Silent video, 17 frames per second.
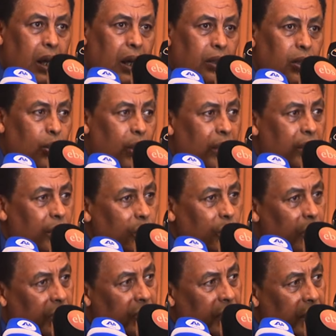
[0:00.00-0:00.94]
Otherwise, there
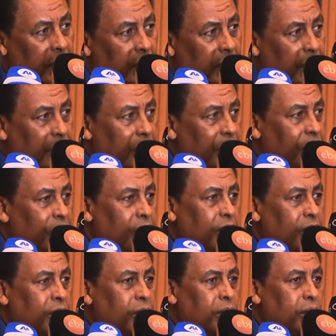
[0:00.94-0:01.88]
were various
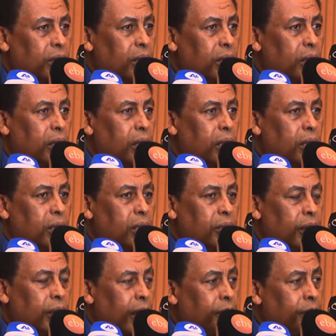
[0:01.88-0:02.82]
activities
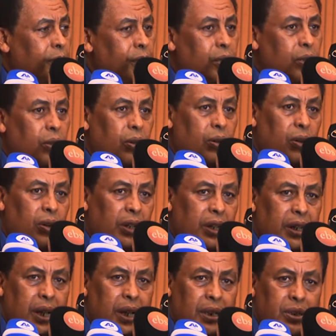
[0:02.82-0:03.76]
dubbed or
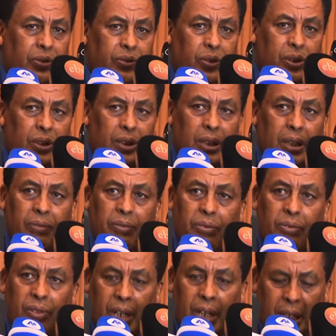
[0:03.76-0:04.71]
organized for the
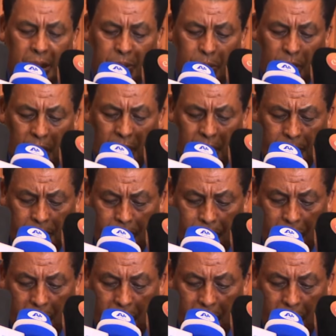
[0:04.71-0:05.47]
diaspora.